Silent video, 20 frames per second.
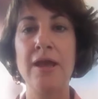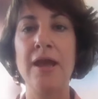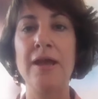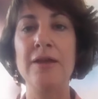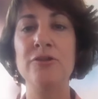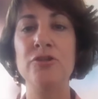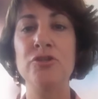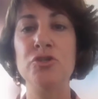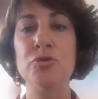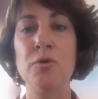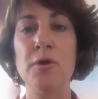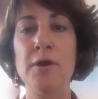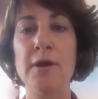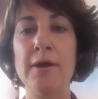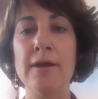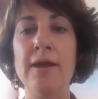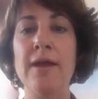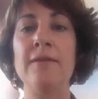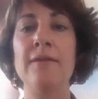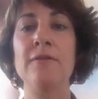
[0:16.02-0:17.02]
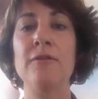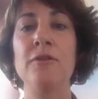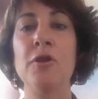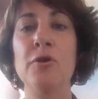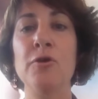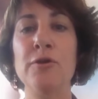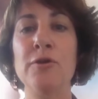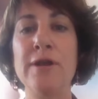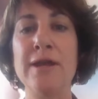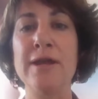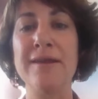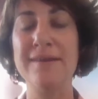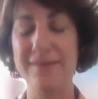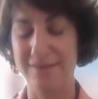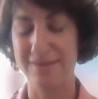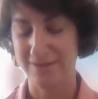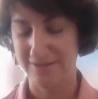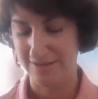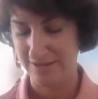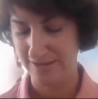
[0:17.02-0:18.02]
and joy in learning
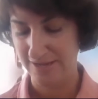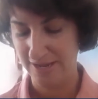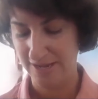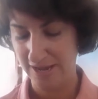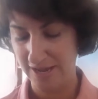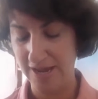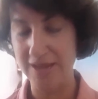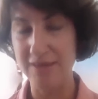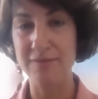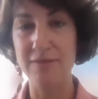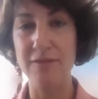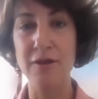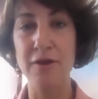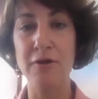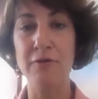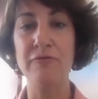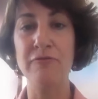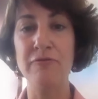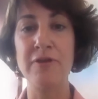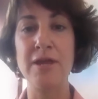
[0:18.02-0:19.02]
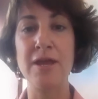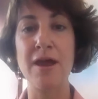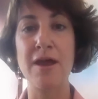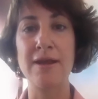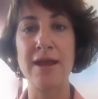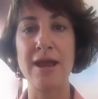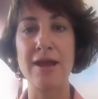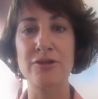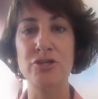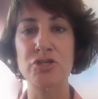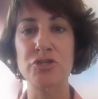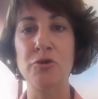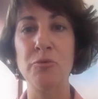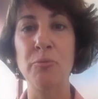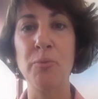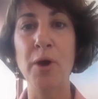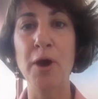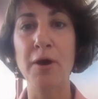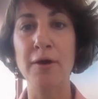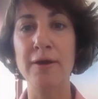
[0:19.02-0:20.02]
in their VI National
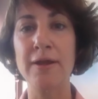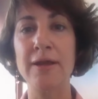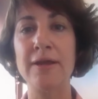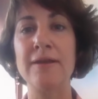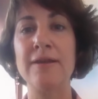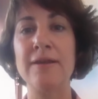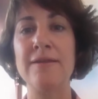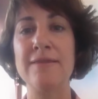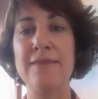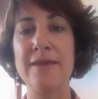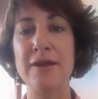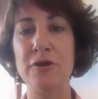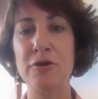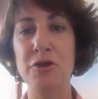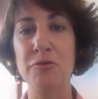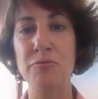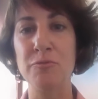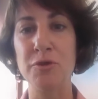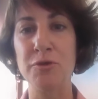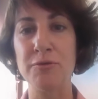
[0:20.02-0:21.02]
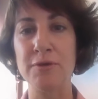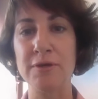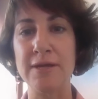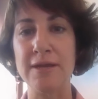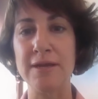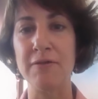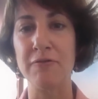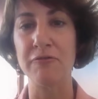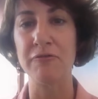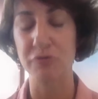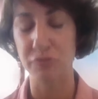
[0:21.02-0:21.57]
Park and in their community of